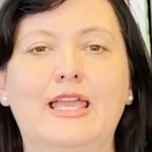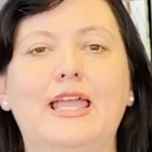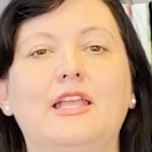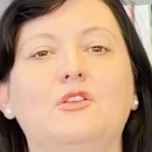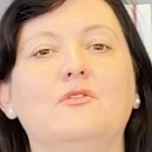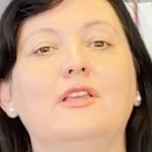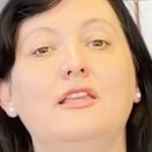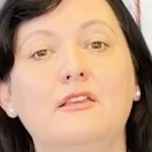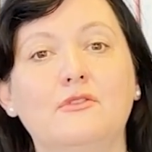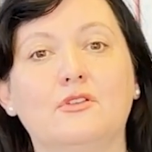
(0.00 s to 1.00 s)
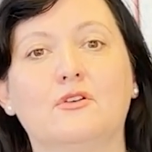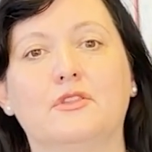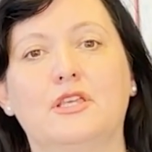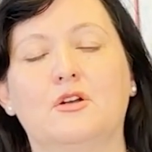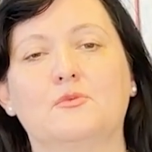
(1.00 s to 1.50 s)
And you've even got
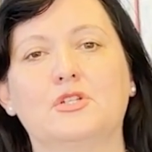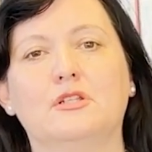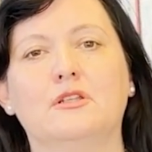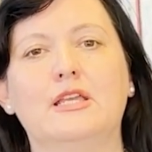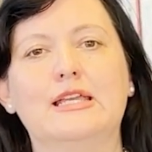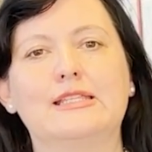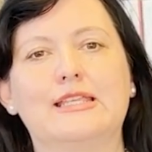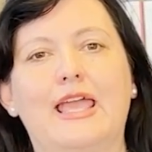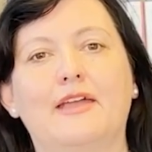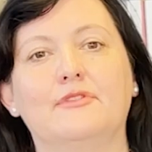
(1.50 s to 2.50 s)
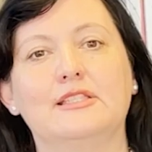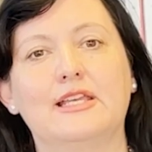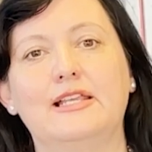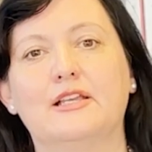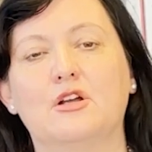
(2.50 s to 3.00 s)
the option to have the
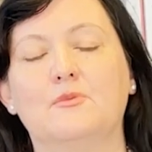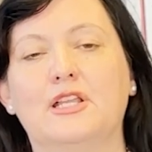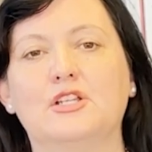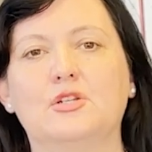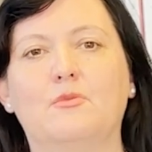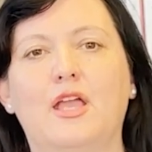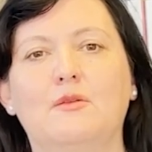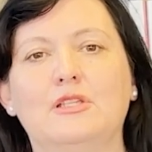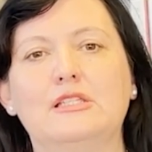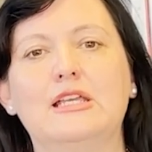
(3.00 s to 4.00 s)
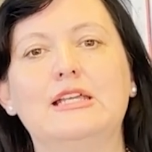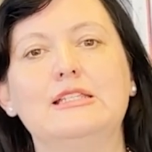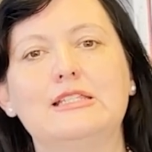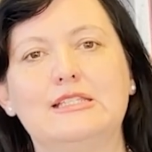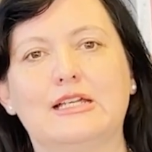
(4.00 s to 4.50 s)
daily accommodation payment
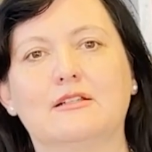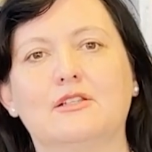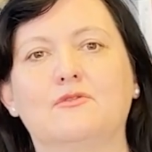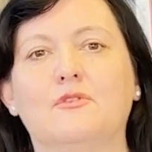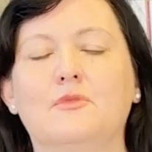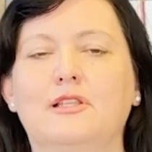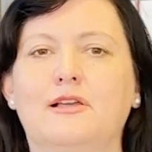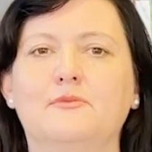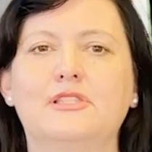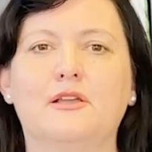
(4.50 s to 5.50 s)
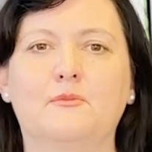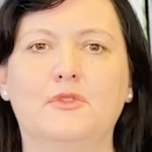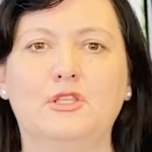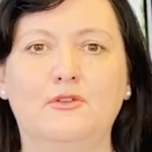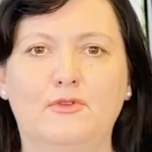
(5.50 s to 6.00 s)
deducted from the lump sum
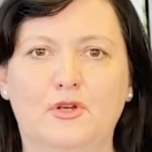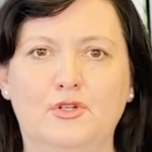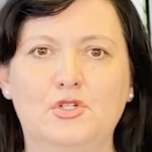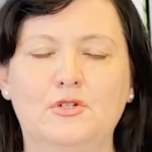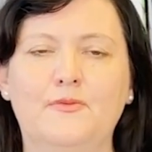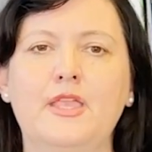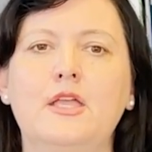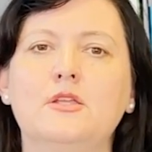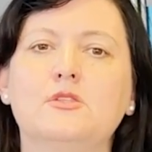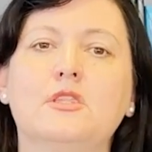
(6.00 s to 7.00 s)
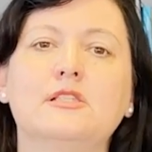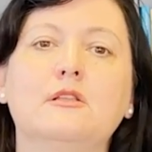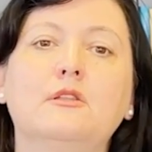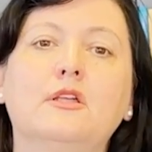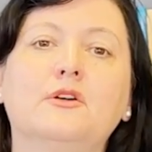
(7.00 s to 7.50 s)
that you've lodged. So there's a
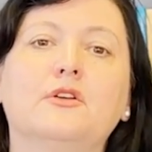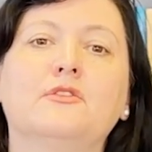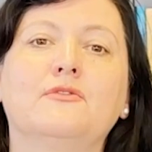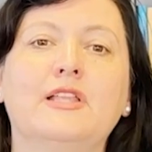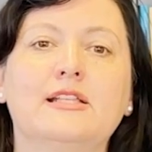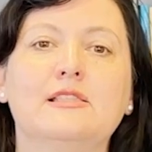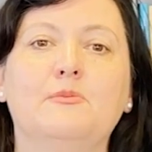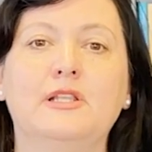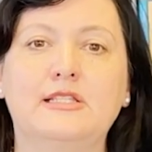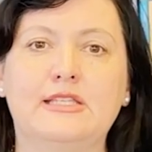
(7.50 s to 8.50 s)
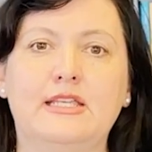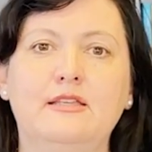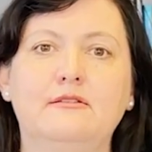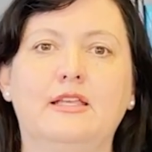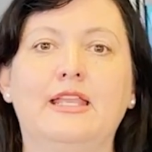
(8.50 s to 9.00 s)
lot of
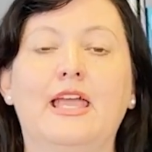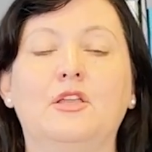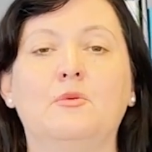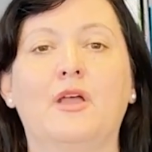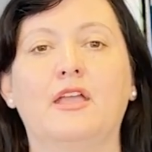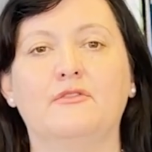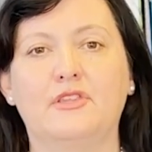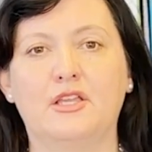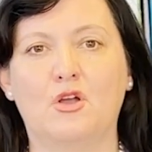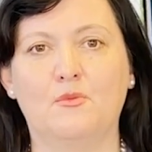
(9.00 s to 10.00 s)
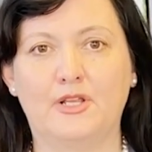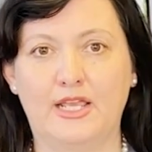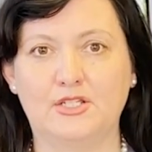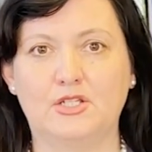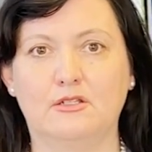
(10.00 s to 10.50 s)
flexibility in how you pay for the
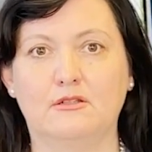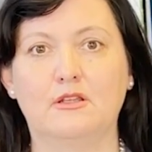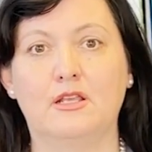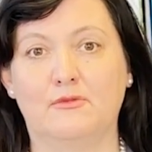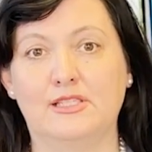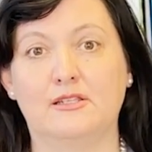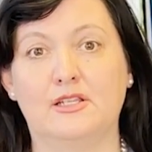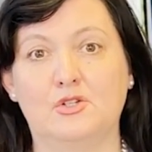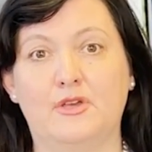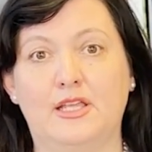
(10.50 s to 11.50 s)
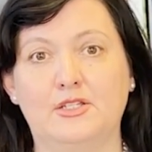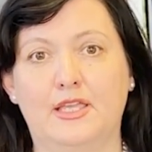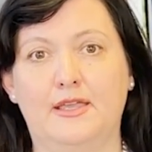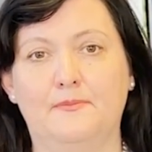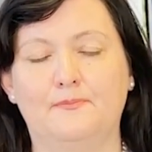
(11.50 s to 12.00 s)
accommodation in residential aged care.